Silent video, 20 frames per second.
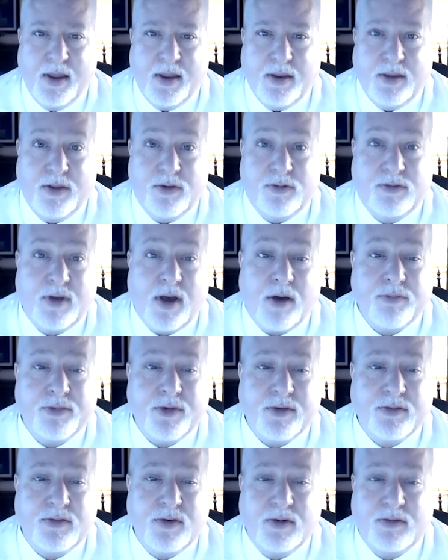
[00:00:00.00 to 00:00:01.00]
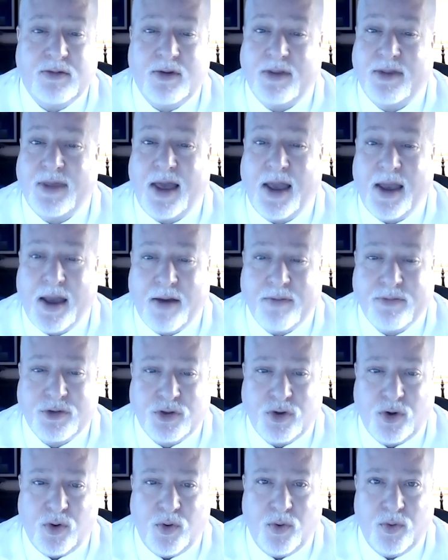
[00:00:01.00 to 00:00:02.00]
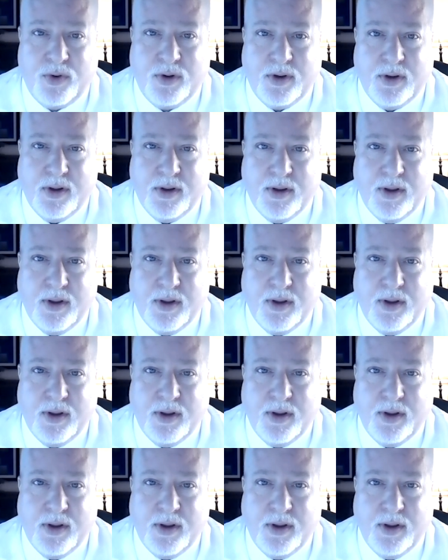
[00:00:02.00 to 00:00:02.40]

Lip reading: The selflessness that they have showed